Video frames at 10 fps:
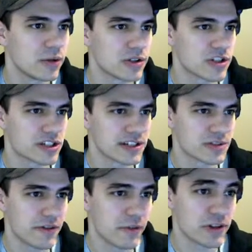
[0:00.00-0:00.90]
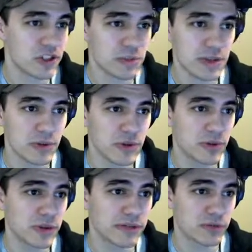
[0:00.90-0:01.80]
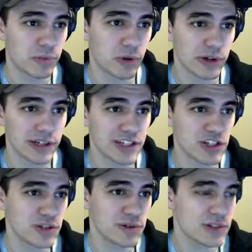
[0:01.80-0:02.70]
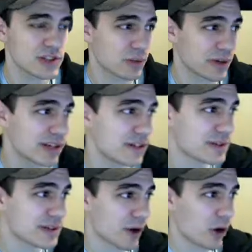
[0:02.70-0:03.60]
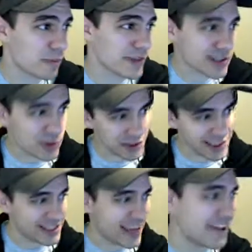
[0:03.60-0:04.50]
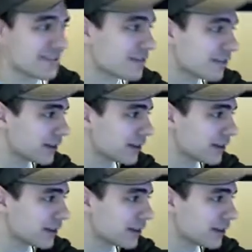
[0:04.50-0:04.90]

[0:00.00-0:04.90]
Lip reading: which is we have a bunch of people who have reported issues. So we're going to do some open source dev.